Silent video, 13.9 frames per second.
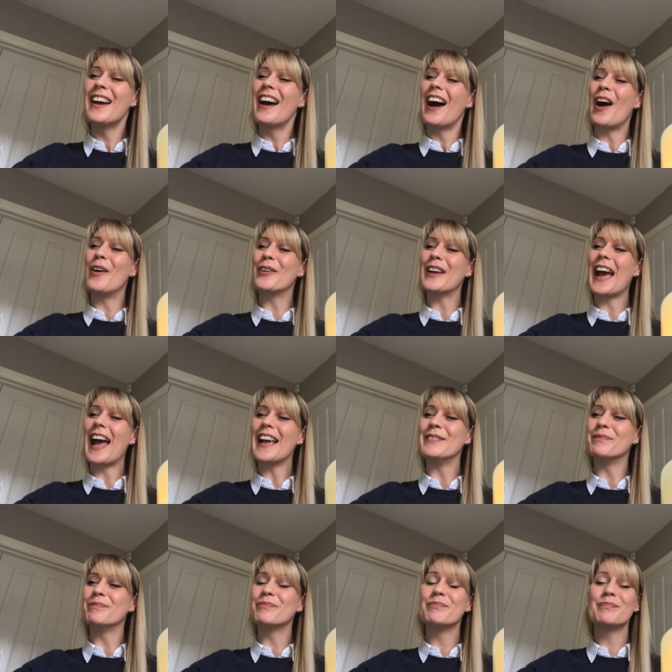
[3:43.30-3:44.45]
Okay,
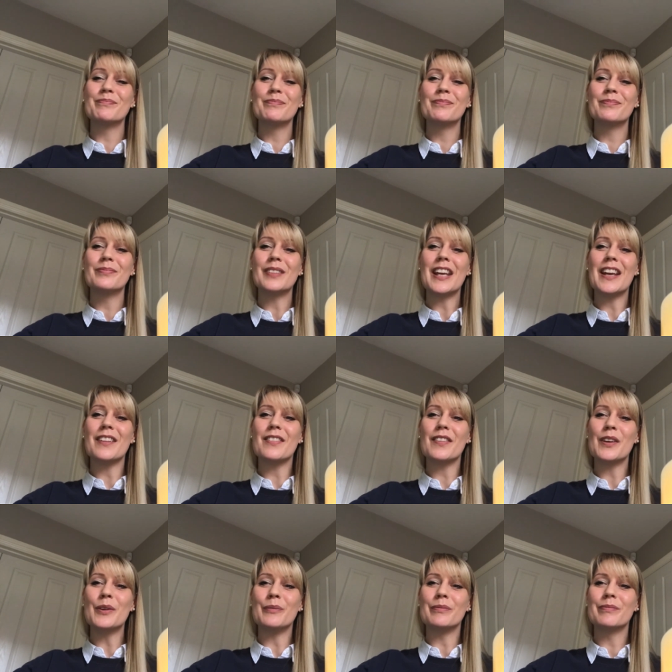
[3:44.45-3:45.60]
Year
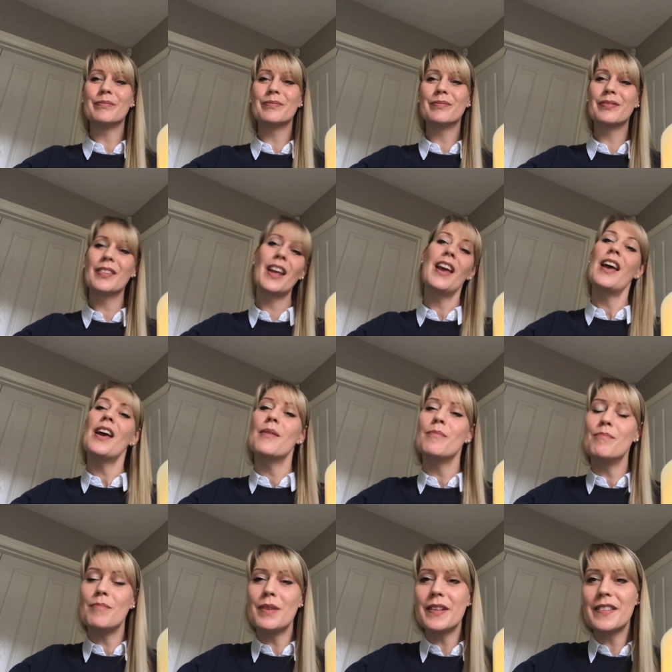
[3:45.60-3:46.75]
2.
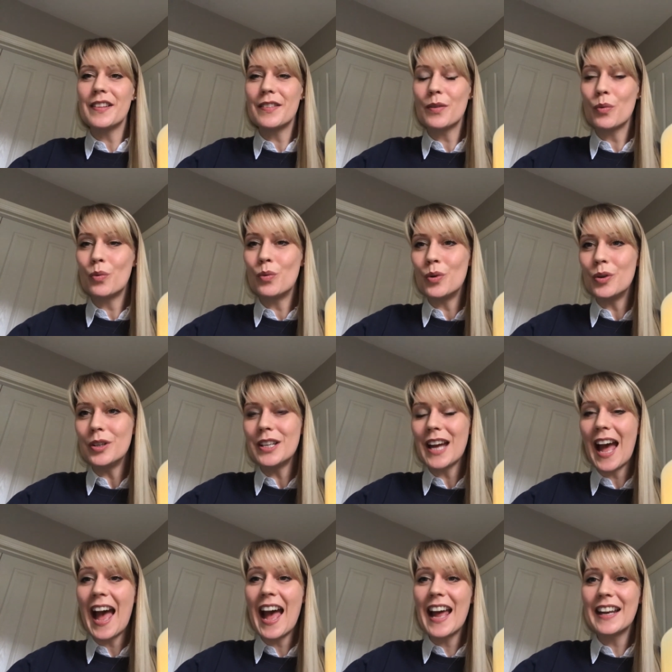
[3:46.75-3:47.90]
Mrs Wood
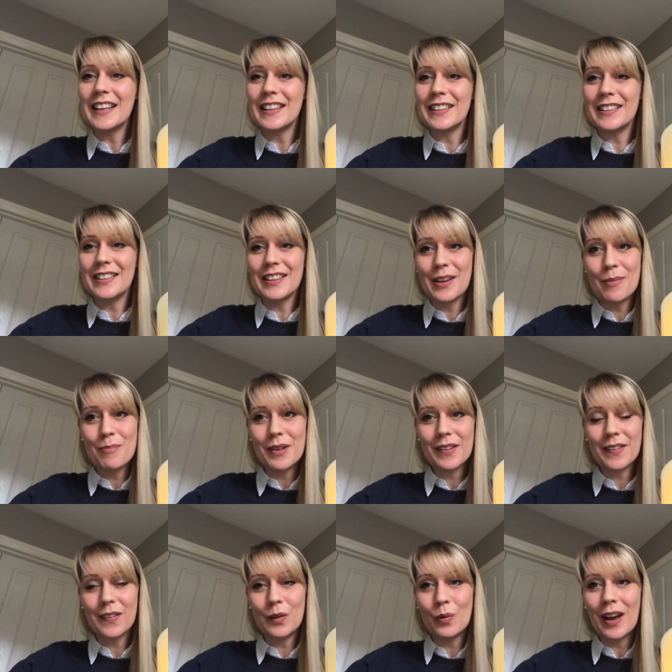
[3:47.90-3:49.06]
and Miss
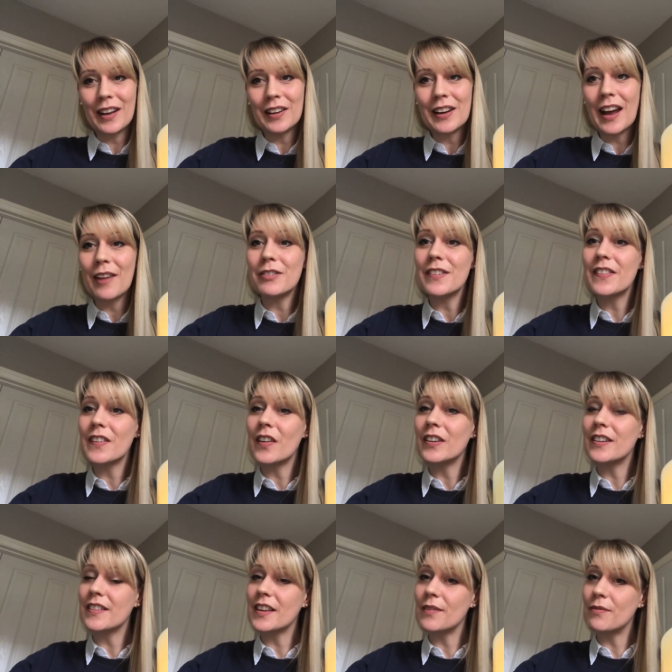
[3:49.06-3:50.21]
Llewellyn have decided
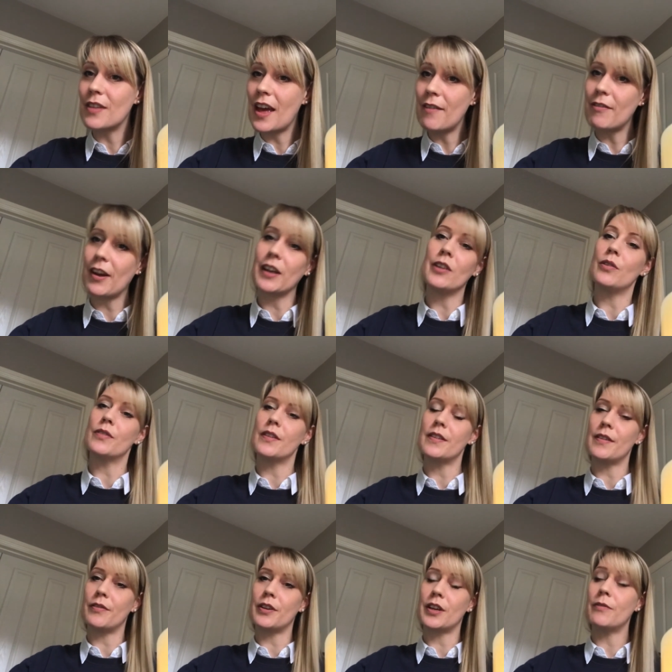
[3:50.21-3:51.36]
to give their value
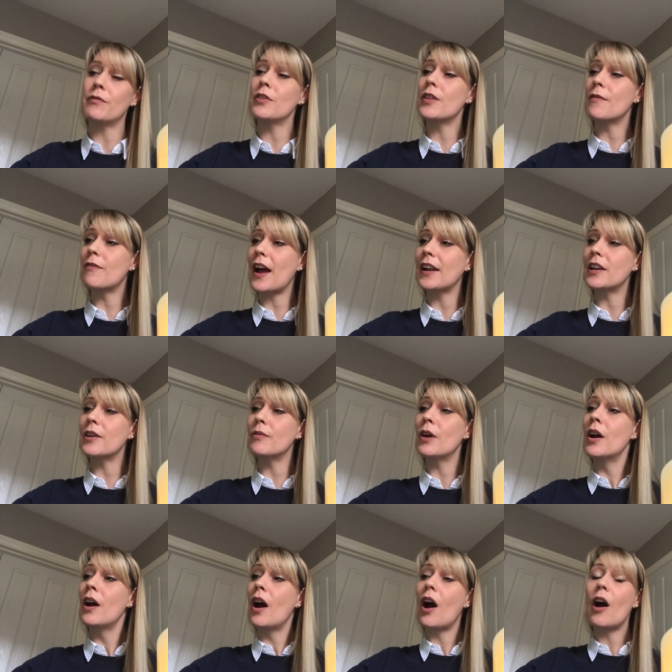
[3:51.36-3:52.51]
certificate for the value
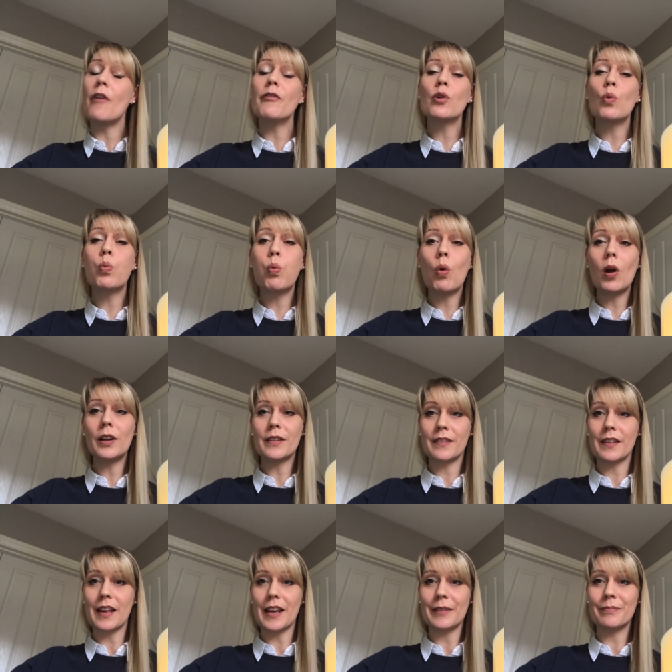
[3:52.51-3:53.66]
of
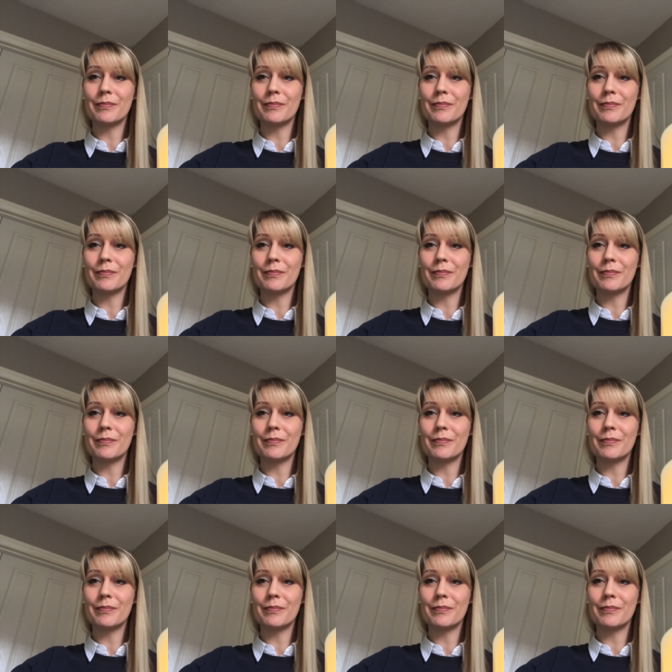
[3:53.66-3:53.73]
quality.